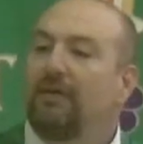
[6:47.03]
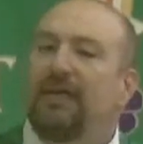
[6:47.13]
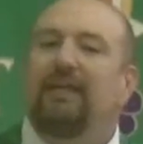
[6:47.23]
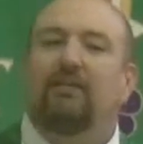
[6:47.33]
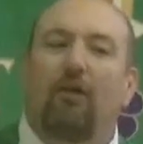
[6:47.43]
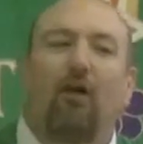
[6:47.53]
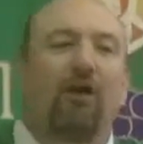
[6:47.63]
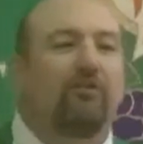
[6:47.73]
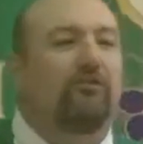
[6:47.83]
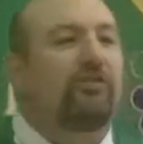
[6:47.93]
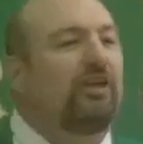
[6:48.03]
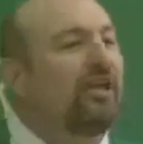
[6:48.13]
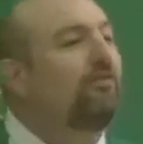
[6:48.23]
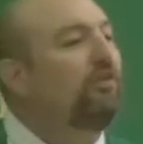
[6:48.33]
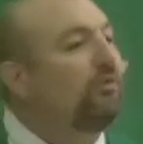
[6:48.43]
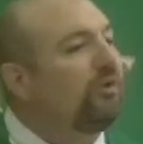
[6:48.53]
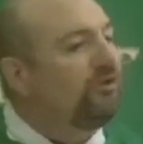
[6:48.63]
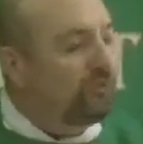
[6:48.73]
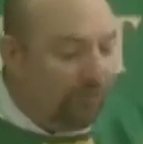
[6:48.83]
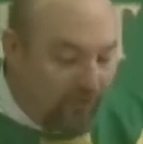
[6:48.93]
He longs to give you
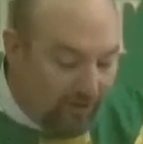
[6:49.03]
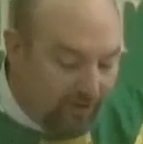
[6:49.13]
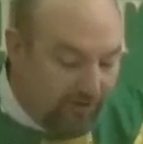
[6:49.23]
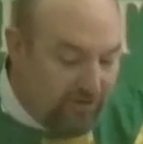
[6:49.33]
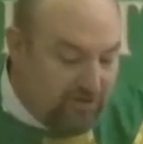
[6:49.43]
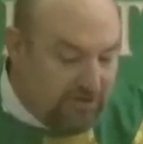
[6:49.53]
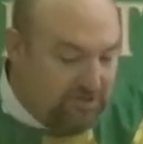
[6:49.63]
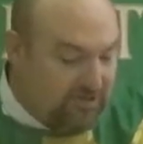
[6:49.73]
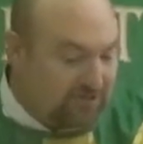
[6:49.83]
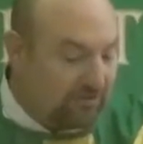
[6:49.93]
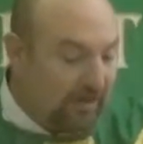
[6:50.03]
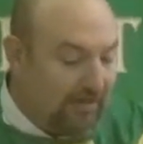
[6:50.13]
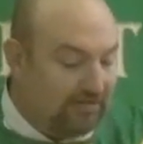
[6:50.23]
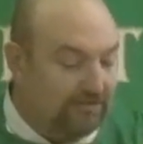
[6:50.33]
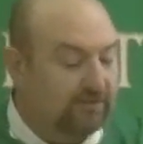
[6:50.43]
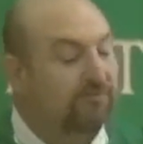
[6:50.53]
his word of Jesus Christ.